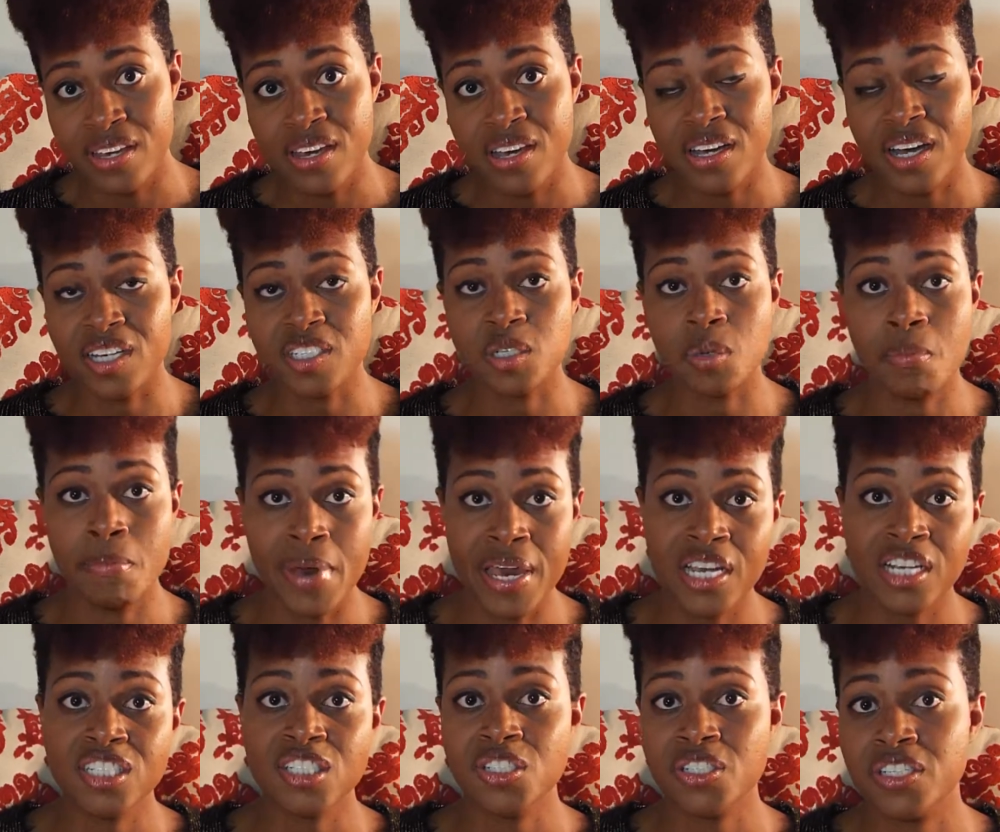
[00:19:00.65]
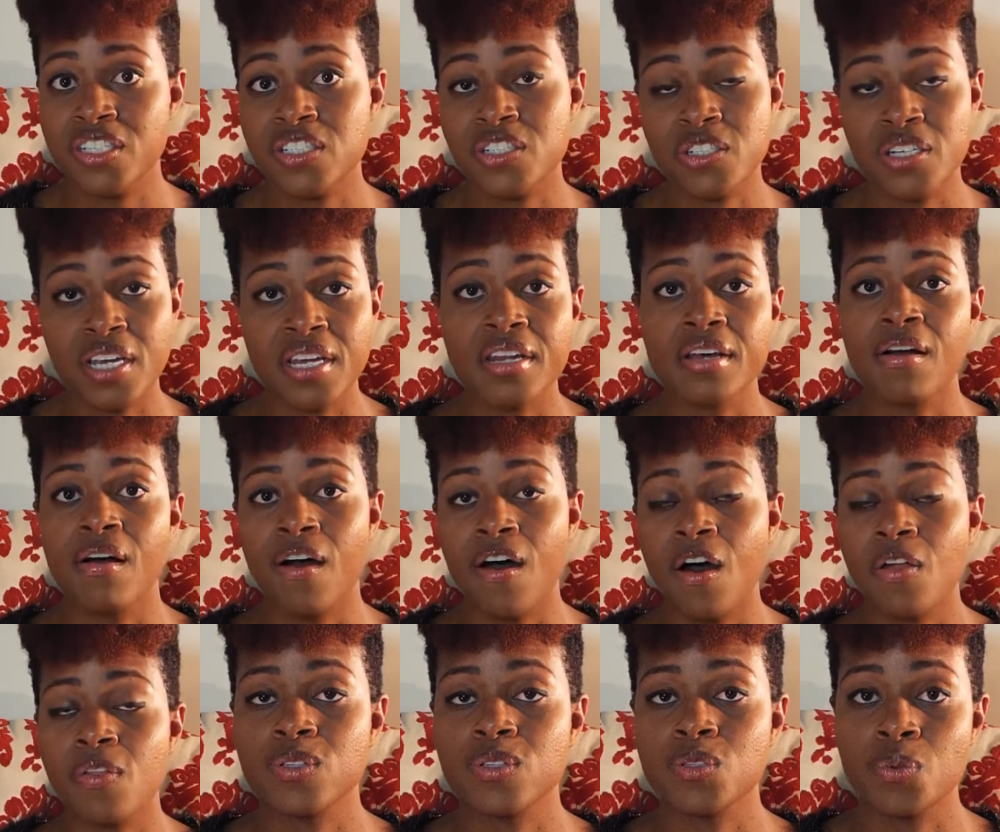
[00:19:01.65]
because you're making sure that you're getting all
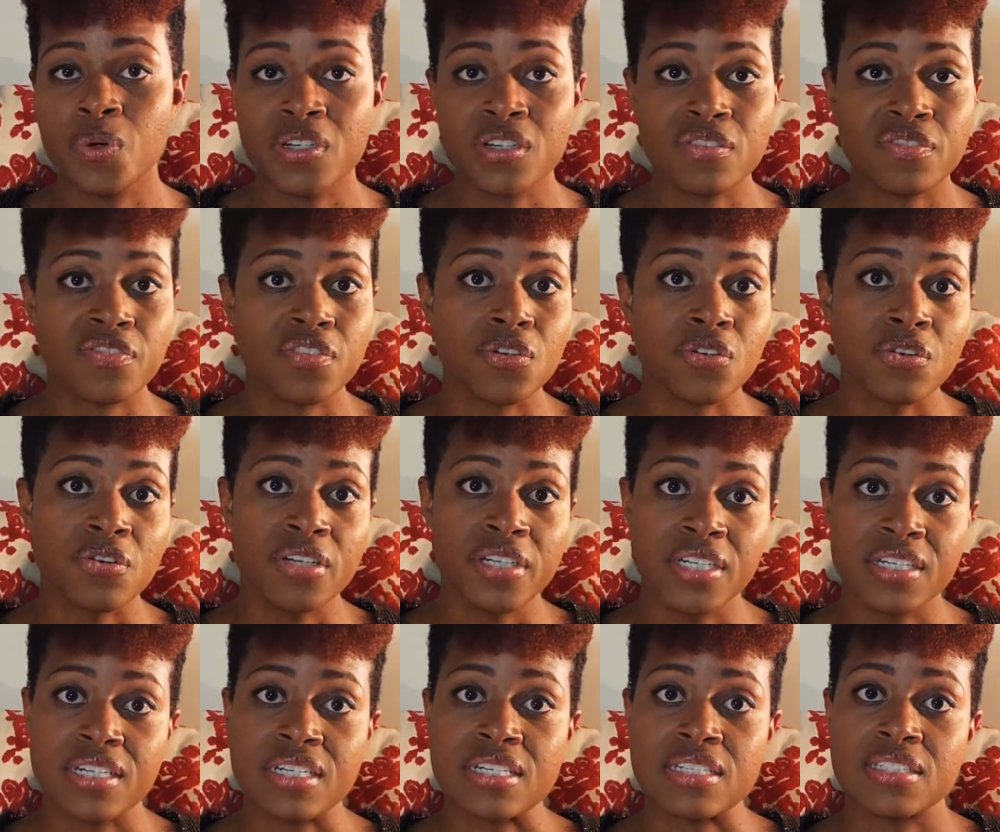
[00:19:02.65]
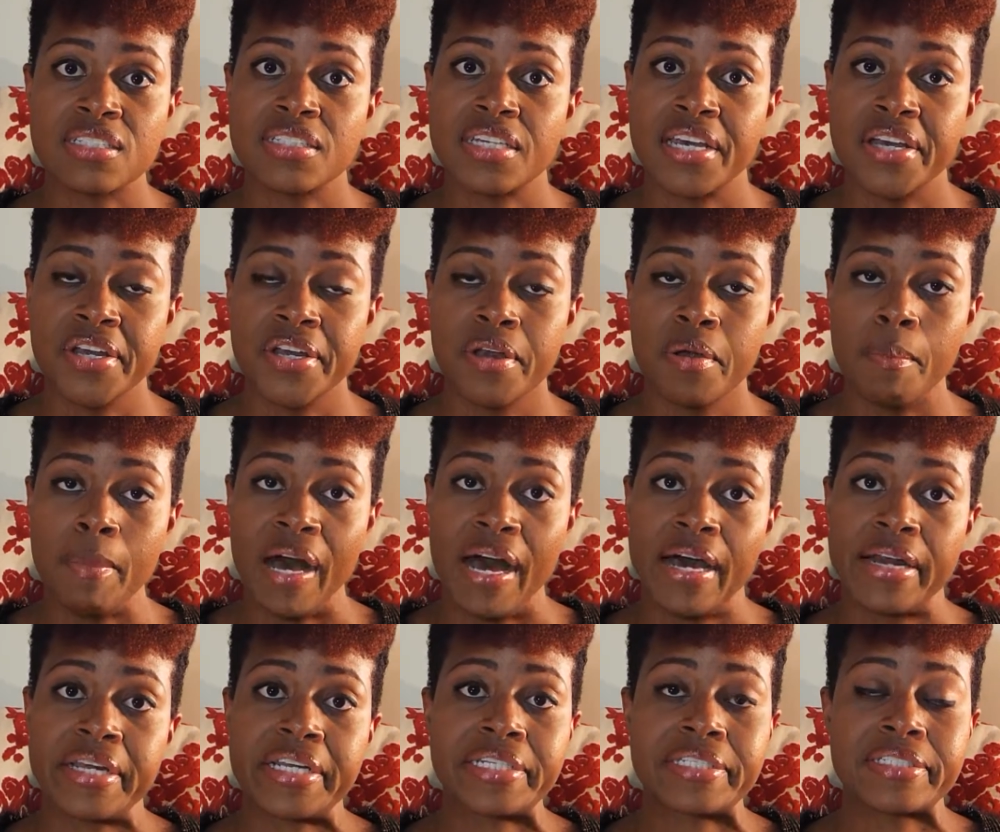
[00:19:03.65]
wonderful goodies in your
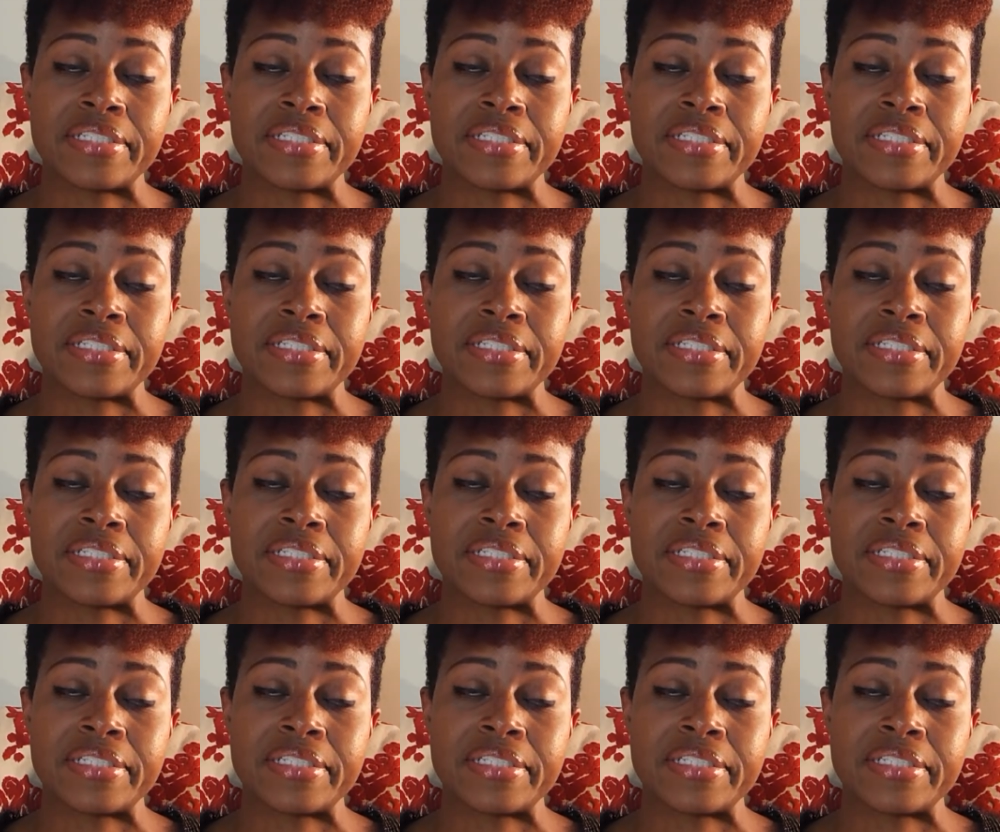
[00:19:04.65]
body.